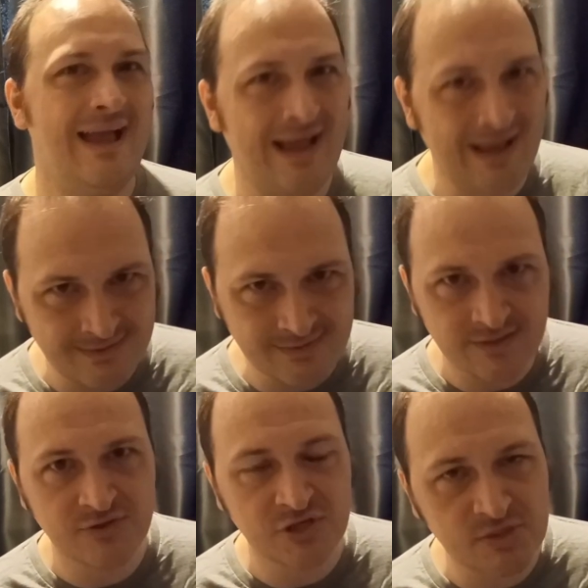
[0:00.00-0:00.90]

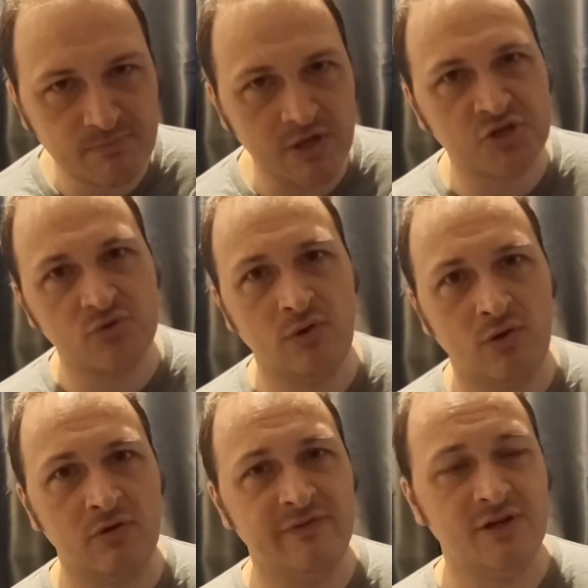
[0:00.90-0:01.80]
and the special
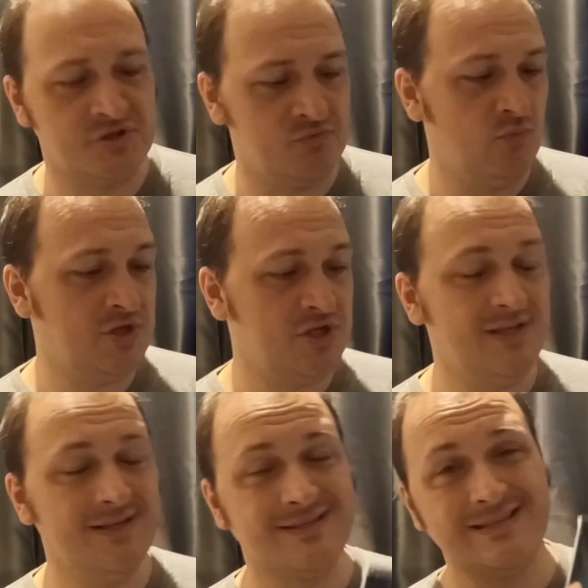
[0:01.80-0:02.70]
longer version, which
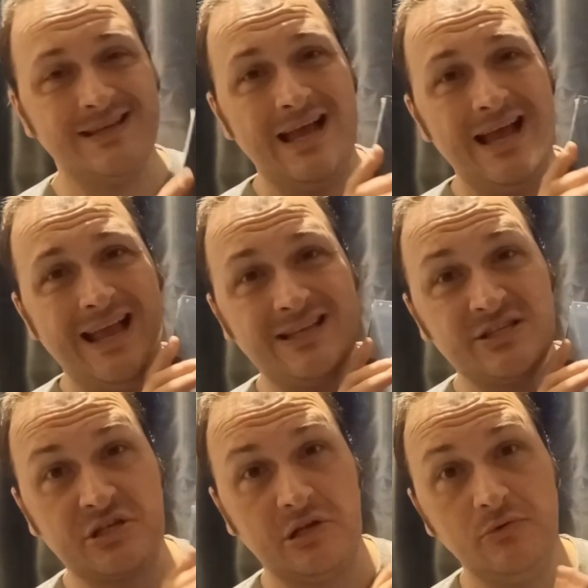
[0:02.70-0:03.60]
is
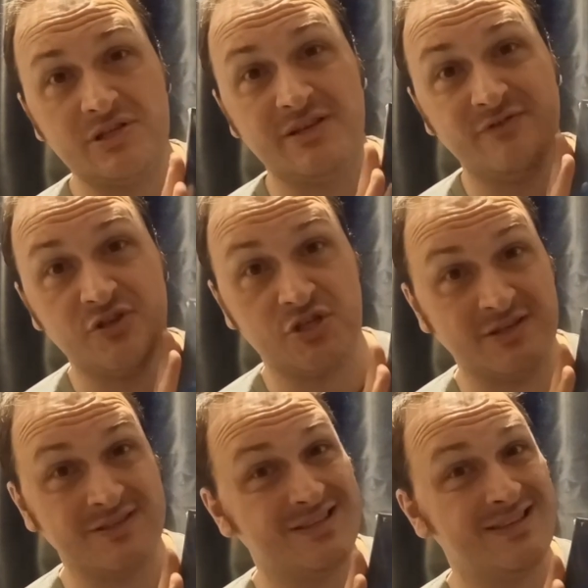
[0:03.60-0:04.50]
exclusive
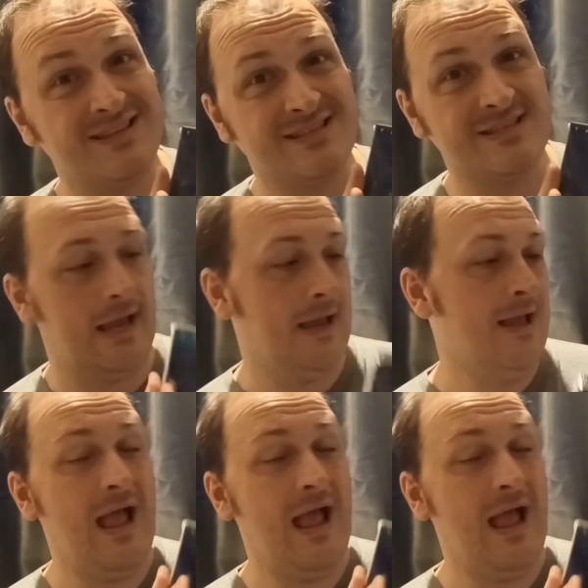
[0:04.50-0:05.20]
just to this set.